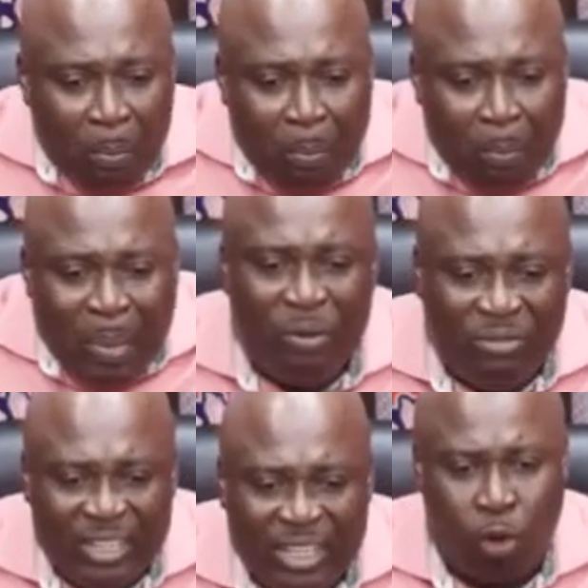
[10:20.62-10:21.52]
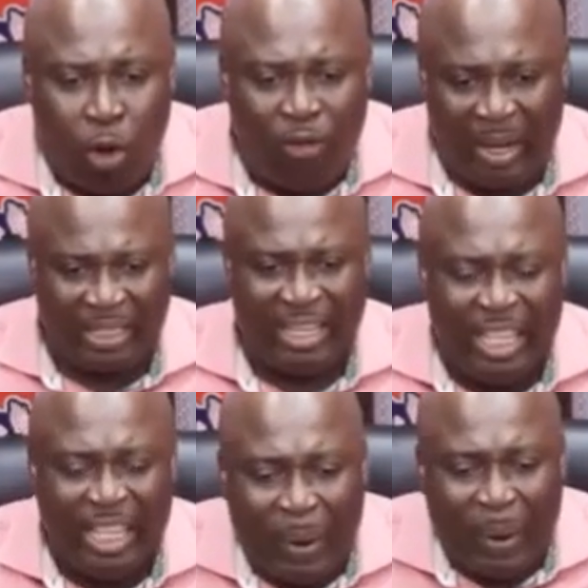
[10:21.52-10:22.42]
bear with this government
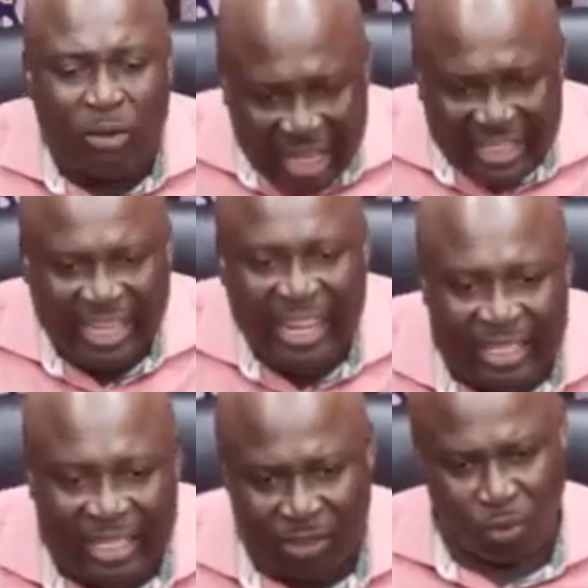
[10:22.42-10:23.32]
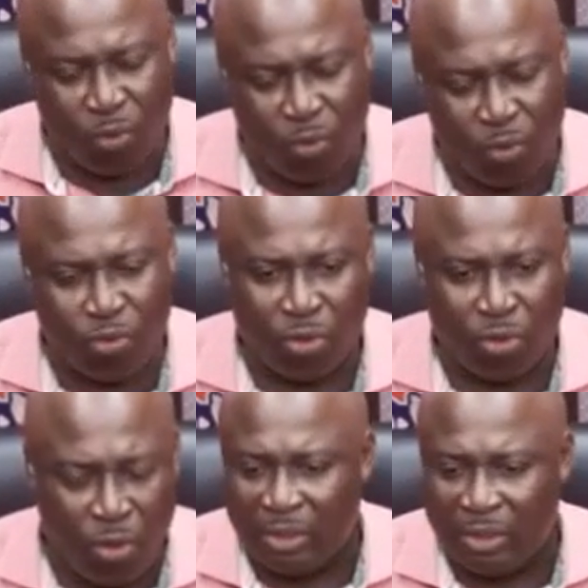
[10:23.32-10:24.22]
in spite of the challenges that we go through.
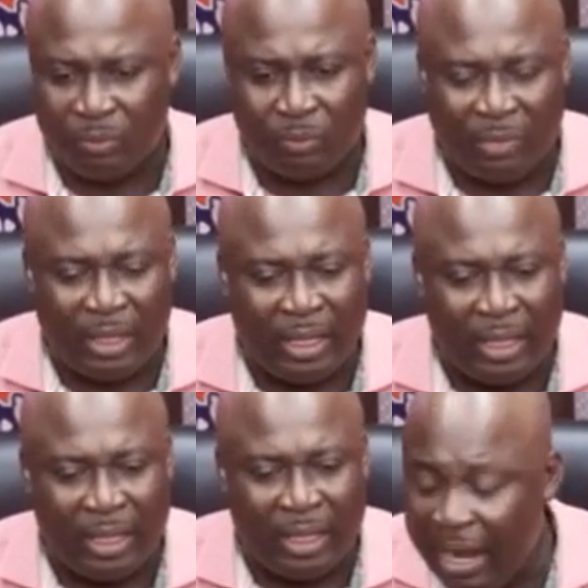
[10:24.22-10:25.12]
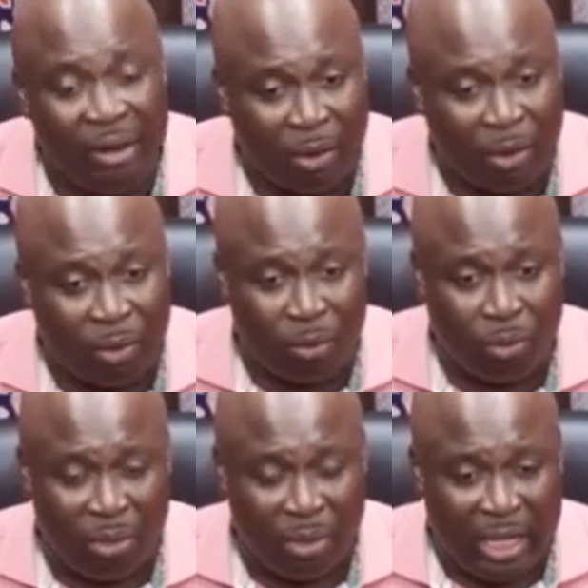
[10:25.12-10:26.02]
Look, them American,
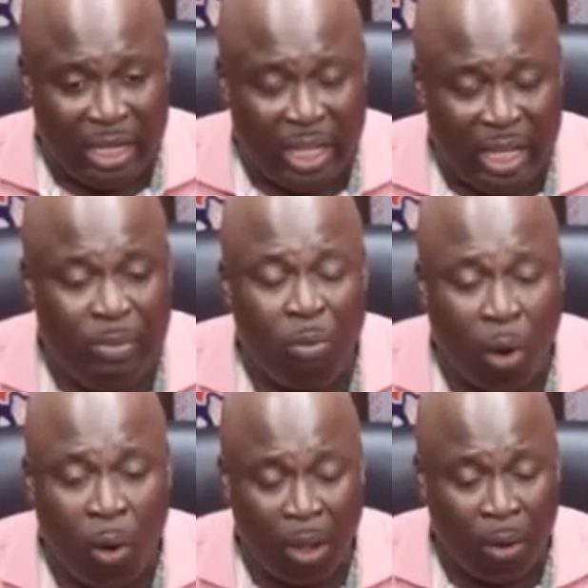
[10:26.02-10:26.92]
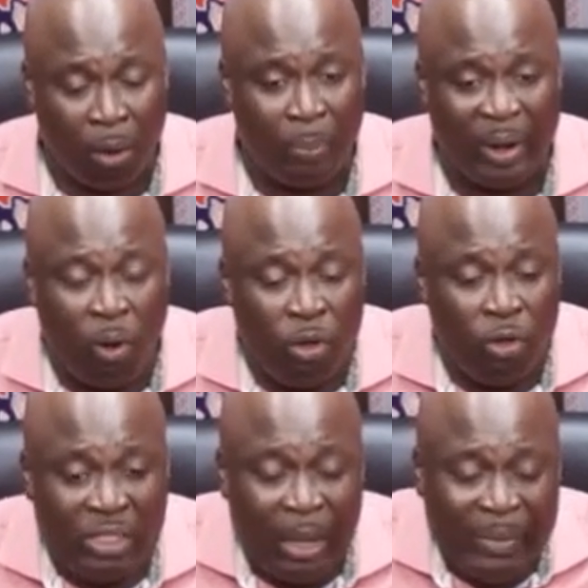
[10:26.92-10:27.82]
it been what we
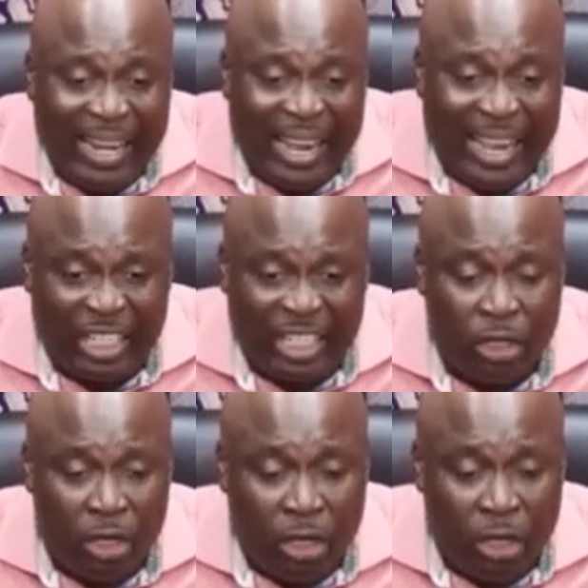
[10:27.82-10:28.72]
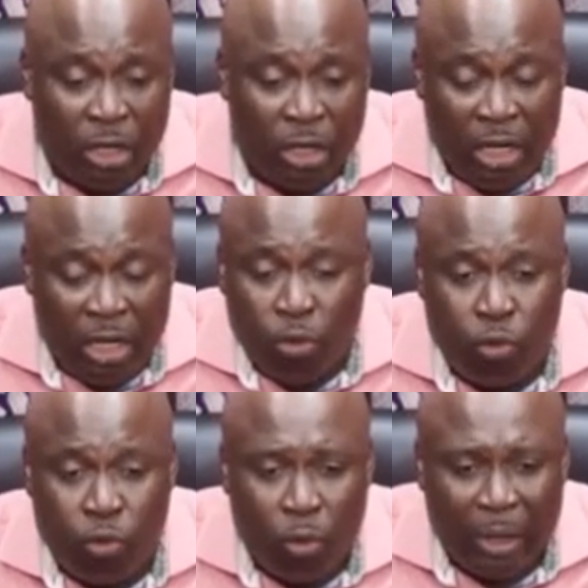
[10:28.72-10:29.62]
use the May election, they don't want
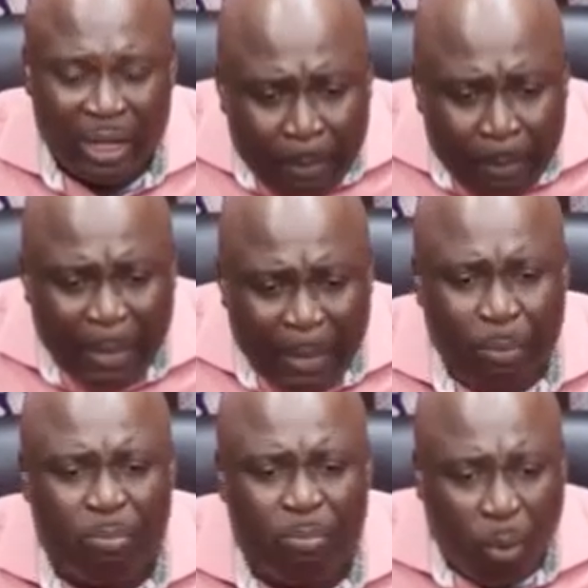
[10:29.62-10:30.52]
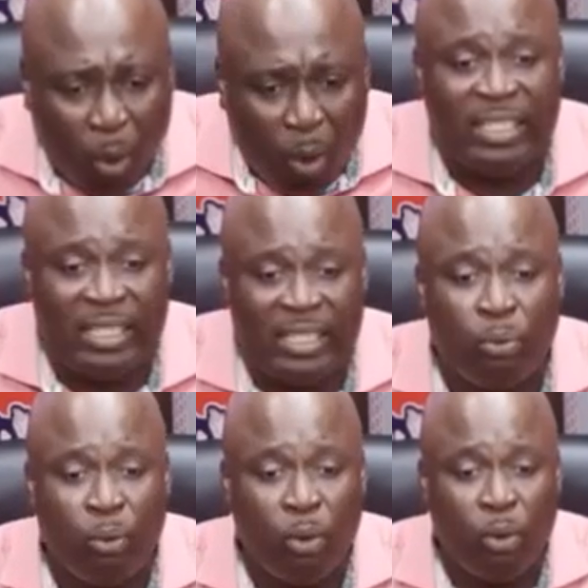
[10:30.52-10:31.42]
to come up with policies and
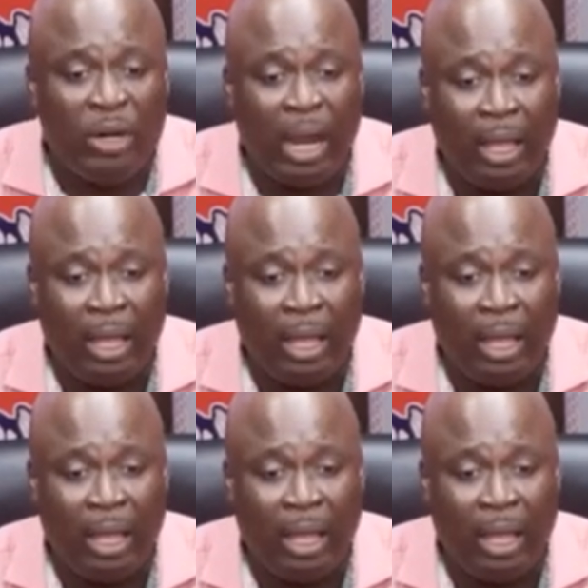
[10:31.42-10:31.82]
programs.